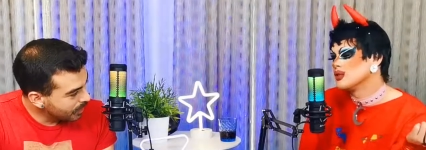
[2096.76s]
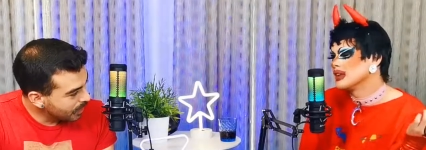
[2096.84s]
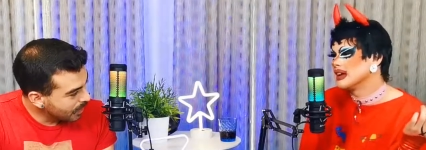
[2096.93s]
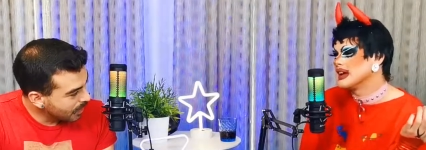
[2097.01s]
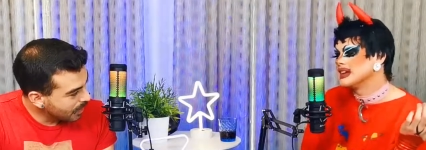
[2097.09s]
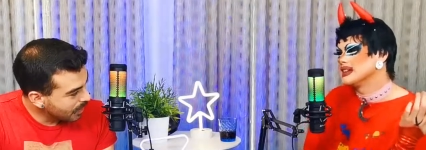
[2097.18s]
Speaker 1: And
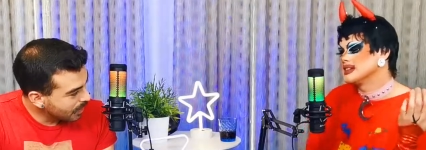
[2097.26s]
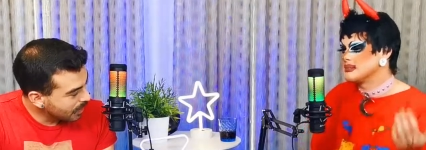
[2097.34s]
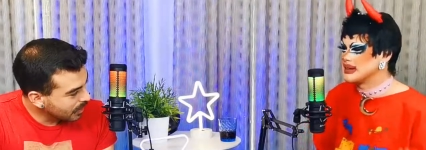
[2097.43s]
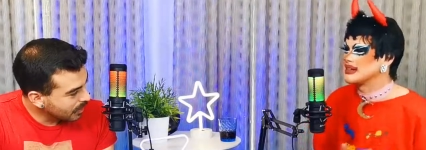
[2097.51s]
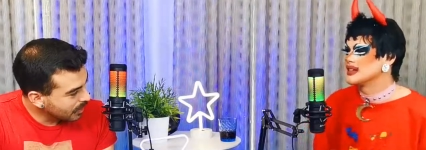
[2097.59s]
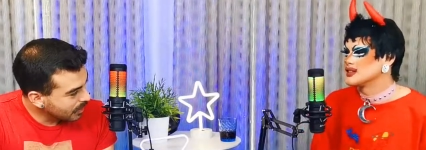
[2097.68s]
no one
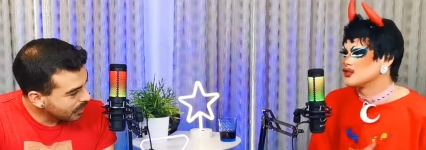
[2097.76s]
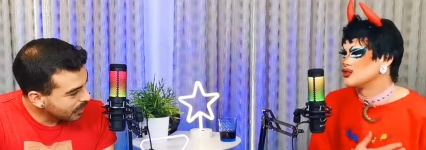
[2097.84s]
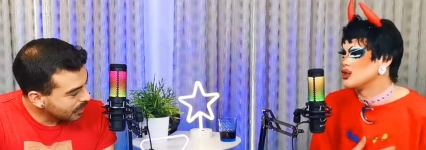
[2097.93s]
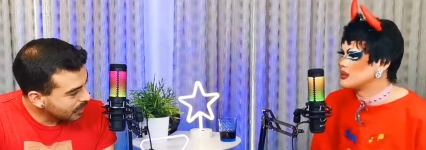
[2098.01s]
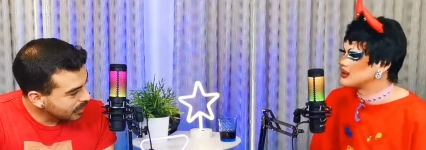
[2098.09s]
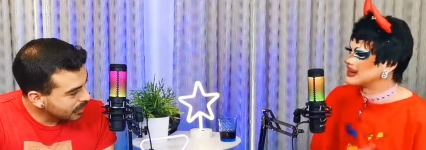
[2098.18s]
really, it doesn't
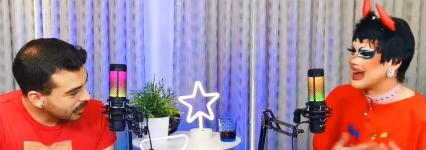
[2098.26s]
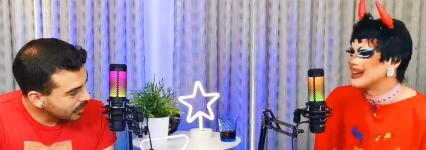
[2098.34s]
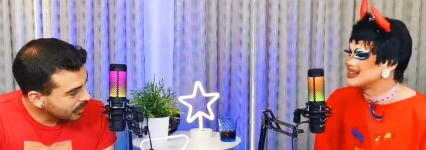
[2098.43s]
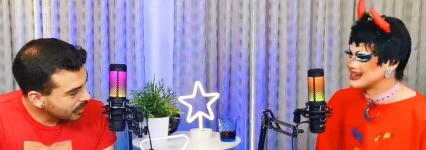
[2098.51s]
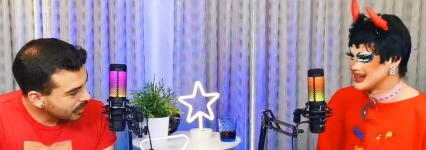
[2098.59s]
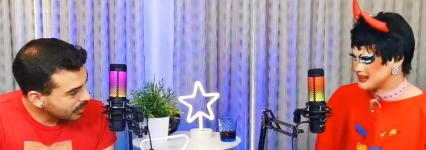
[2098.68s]
make sense because
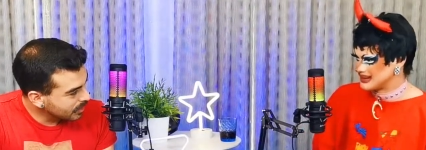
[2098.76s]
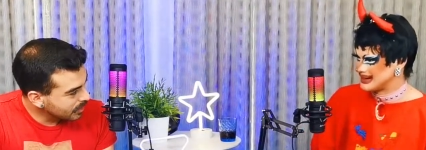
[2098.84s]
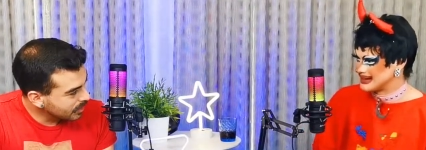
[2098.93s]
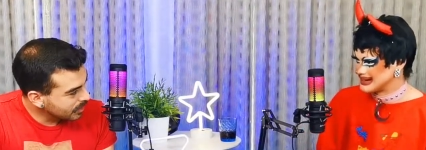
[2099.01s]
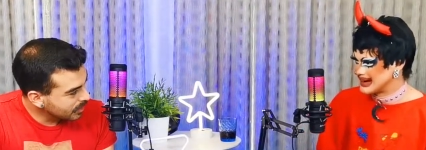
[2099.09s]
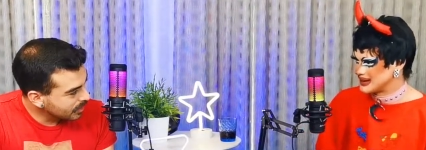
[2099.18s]
no one
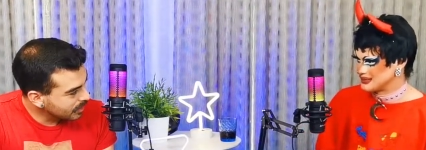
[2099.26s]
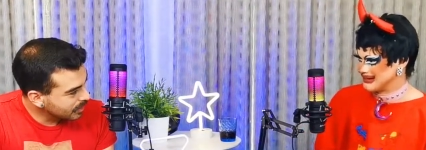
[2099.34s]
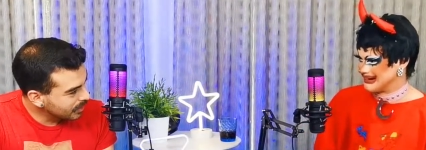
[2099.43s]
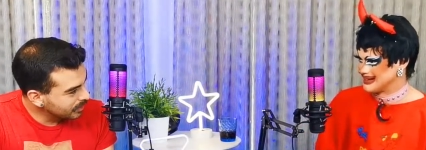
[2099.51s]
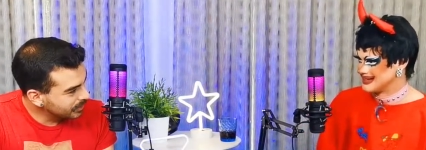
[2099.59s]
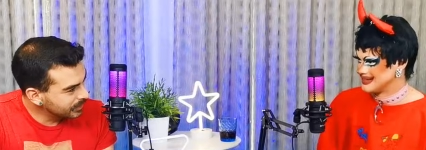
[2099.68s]
gets
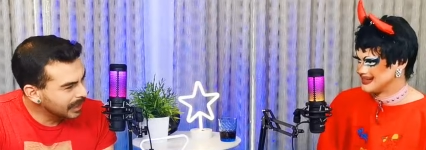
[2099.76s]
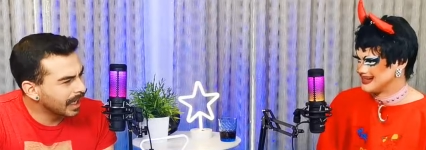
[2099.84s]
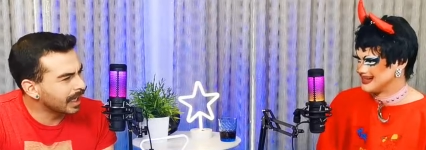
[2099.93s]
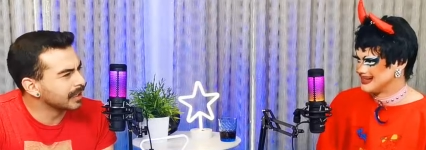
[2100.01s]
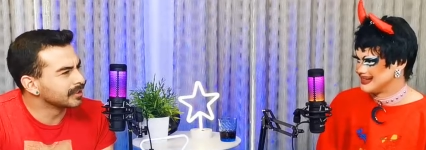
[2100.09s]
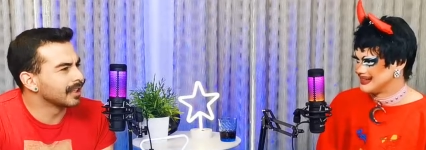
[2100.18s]
eliminated
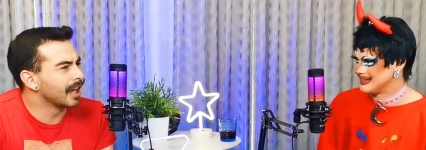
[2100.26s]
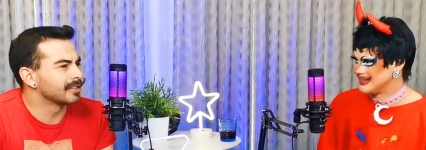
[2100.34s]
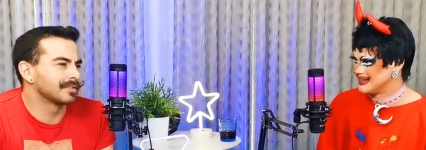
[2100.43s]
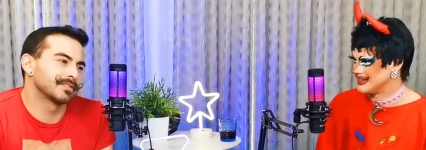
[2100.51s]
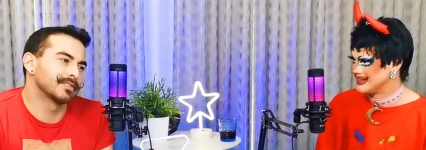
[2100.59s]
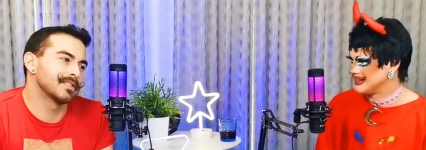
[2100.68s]
anyway.
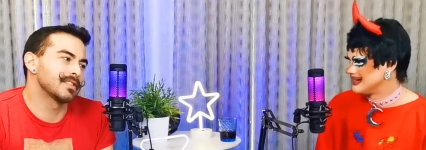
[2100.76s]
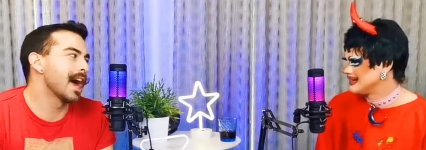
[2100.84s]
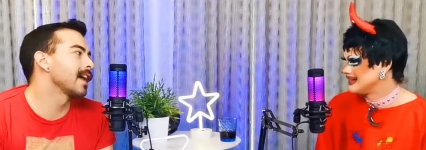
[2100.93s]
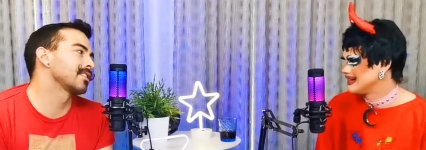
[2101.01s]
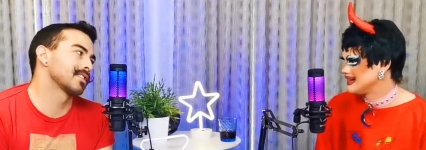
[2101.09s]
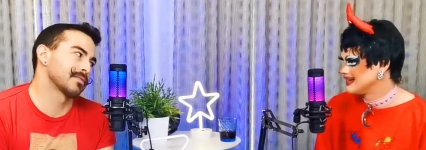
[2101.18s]
Yeah,
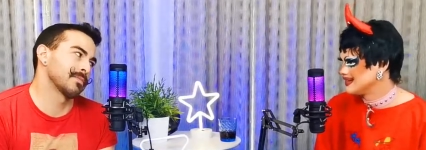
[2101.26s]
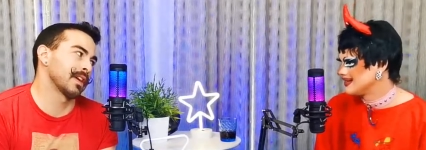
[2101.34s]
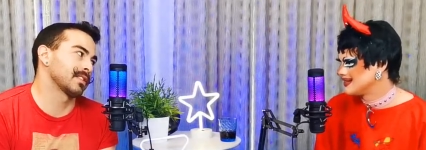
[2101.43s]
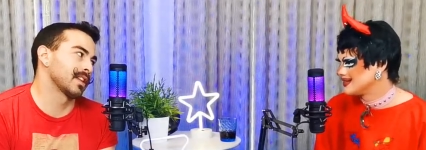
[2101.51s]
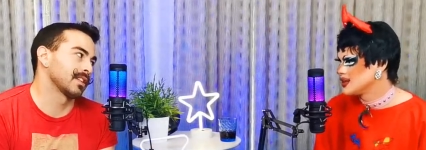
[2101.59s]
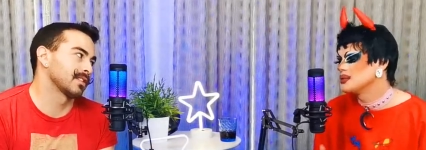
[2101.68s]

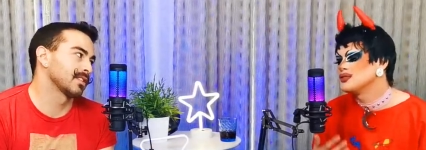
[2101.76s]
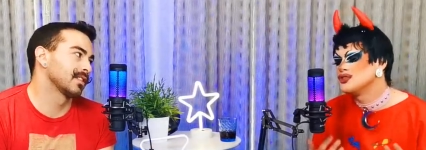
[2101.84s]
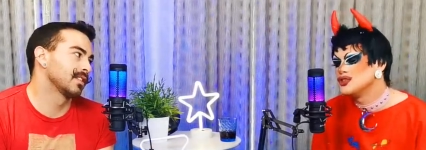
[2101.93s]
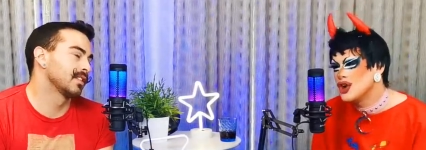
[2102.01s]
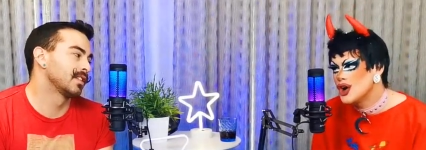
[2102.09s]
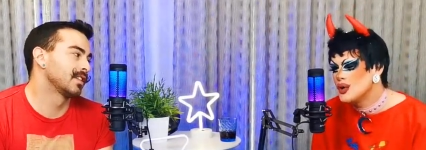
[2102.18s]
that doesn't make
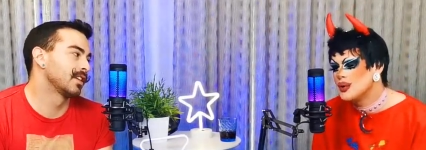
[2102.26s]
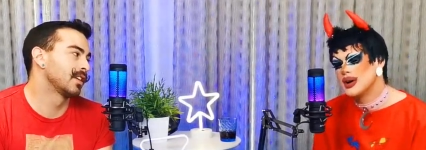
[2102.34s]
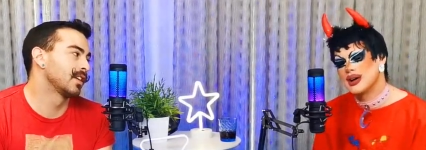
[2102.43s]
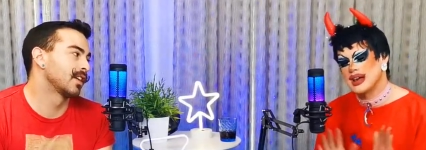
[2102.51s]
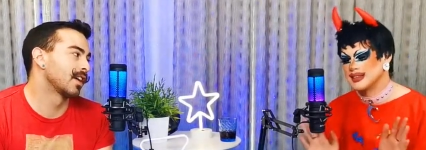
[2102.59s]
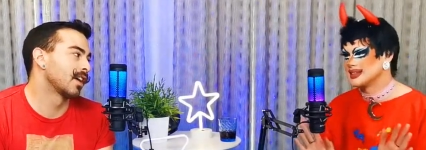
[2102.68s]
sense. There was
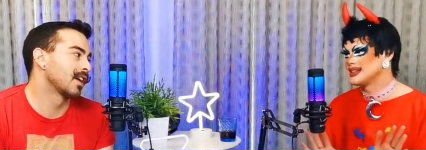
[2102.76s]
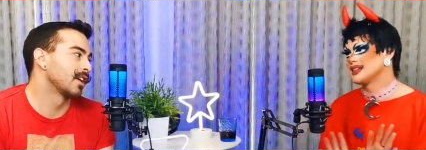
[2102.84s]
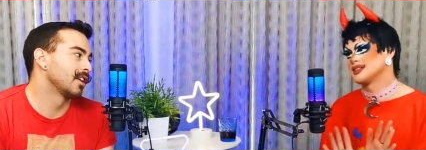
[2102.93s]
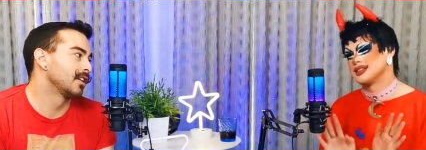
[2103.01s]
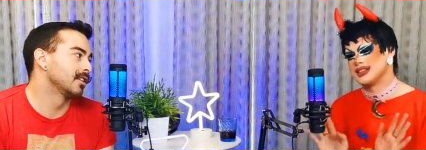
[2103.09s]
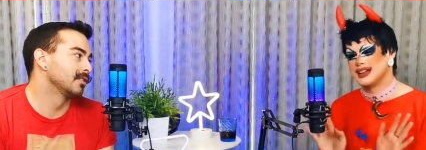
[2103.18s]
no,
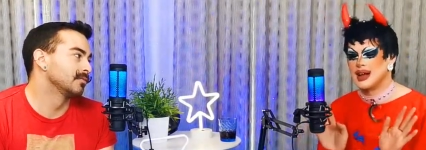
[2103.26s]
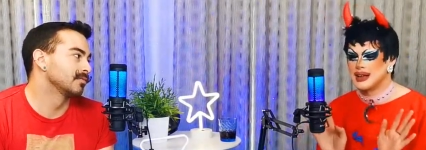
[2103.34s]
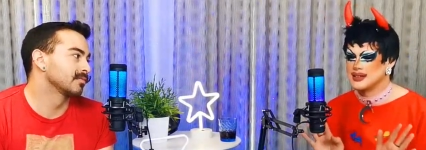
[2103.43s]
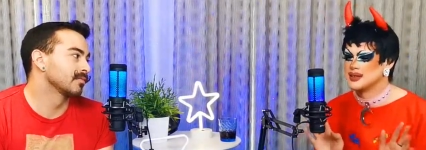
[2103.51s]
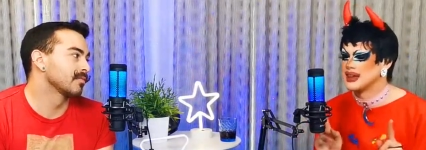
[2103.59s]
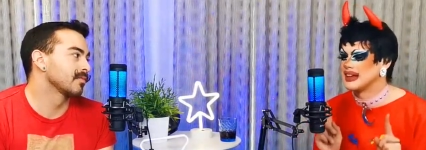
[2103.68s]
okay, the
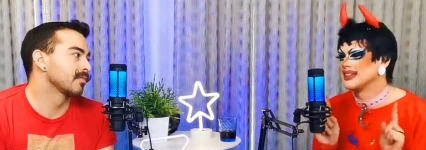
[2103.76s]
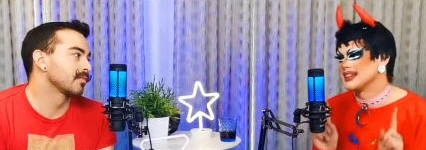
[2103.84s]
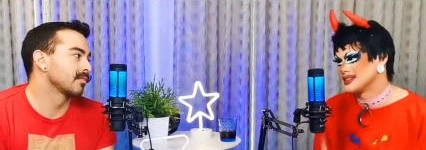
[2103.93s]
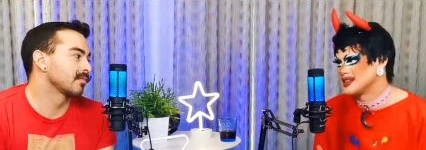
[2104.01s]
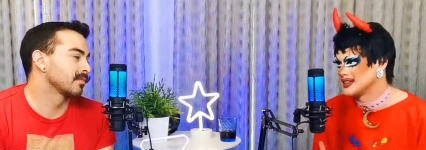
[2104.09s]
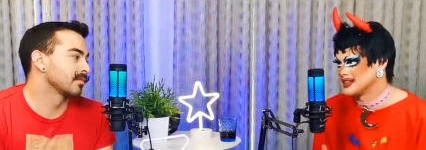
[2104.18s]
stakes, okay,
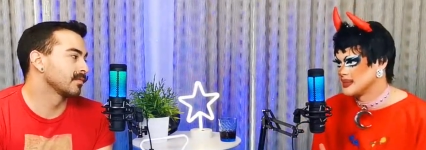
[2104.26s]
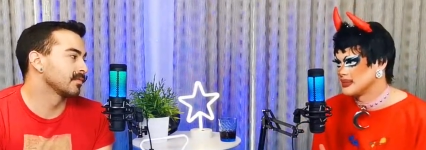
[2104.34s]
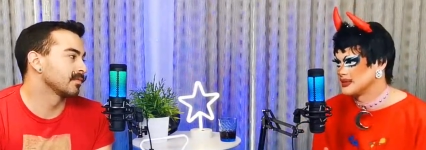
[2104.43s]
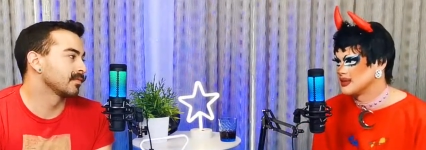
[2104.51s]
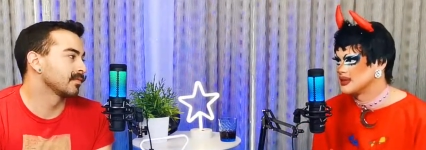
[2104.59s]
so like let's